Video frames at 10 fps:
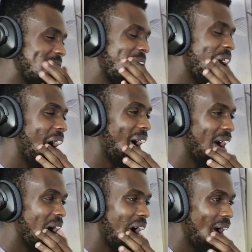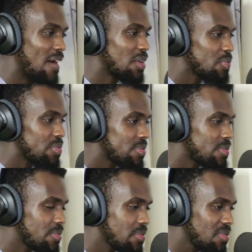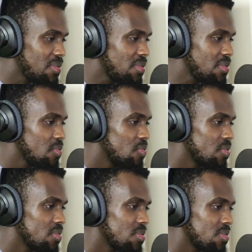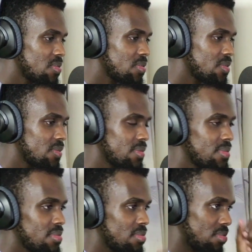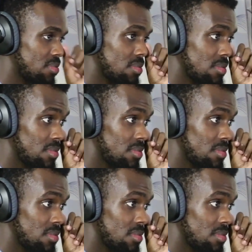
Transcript: No one is speaking in this clip.